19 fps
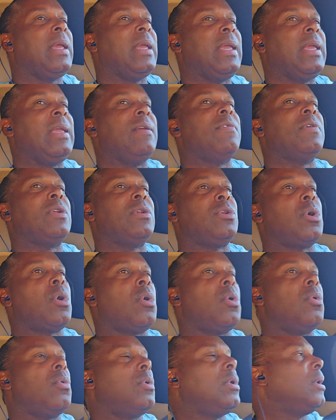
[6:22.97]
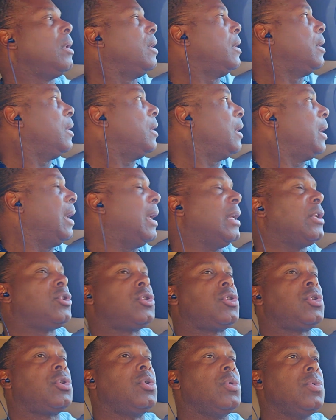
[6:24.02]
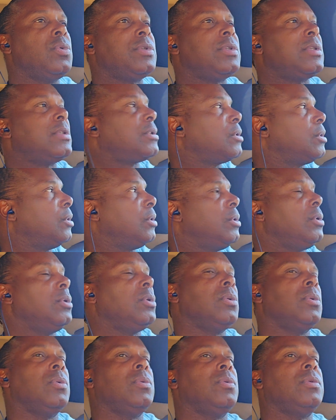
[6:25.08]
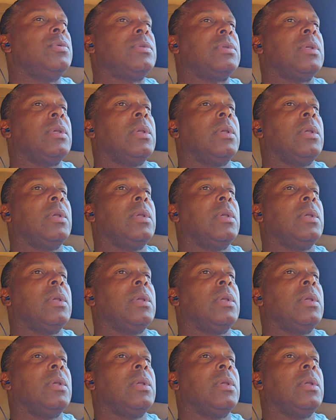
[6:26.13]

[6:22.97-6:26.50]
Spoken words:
even though it chooses to use